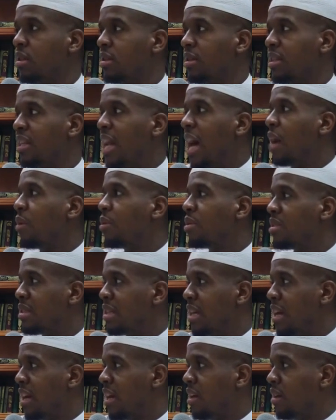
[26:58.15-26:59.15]
then I would
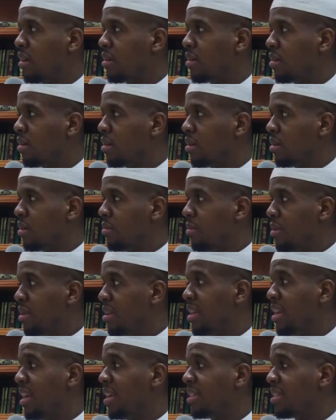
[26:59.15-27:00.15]
say,
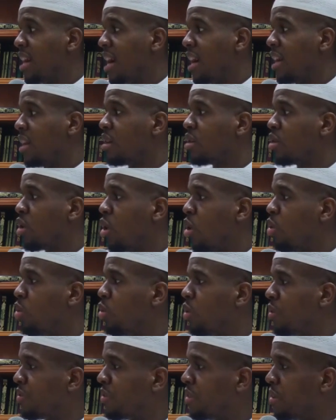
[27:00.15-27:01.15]
bidnillahi ta'ala, go
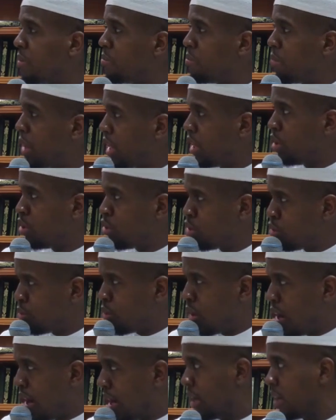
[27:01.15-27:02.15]
with the main
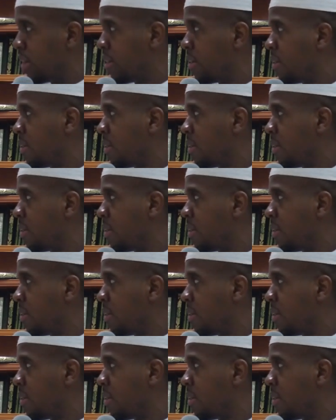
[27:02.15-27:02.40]
Jumu'ah.